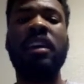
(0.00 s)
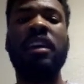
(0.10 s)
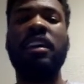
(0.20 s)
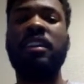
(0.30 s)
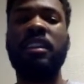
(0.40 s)

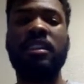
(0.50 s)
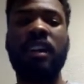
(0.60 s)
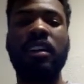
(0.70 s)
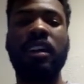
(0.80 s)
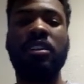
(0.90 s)
It's
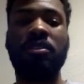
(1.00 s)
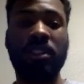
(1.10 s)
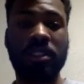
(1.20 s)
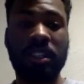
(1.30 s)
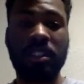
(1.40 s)
not like the
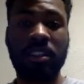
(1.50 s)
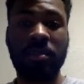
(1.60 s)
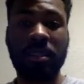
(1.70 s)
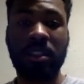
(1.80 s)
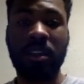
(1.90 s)
first kid's going to
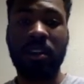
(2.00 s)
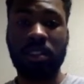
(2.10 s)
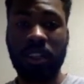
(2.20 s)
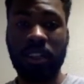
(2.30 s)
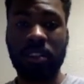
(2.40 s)
be tall,
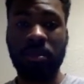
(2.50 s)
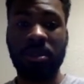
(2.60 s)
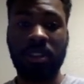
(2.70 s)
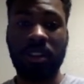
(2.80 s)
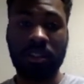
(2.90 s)
second kid's going to be
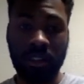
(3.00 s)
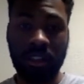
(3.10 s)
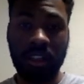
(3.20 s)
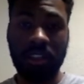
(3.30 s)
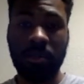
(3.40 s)
tall, third
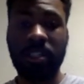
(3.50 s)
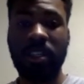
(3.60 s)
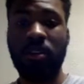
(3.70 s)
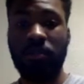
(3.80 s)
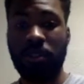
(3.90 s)
kid's going to be
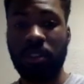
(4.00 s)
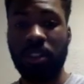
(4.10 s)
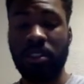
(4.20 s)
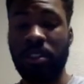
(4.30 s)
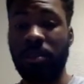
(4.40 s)
tall, fourth
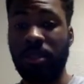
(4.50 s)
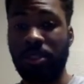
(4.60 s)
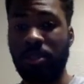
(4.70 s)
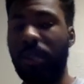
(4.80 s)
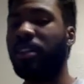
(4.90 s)
kid's going to be
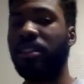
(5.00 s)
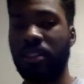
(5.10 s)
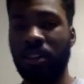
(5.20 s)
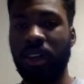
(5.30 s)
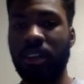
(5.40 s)
short. It doesn't
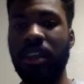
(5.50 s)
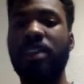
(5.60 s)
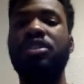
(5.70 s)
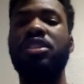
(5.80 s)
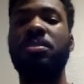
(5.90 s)
go like that.
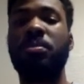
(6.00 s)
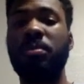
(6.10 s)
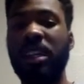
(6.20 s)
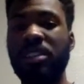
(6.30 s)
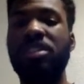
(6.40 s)

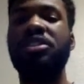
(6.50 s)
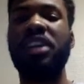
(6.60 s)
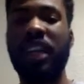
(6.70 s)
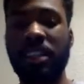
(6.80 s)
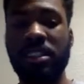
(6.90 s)
It's the
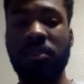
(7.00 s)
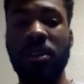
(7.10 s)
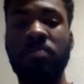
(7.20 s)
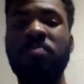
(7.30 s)
chance of it.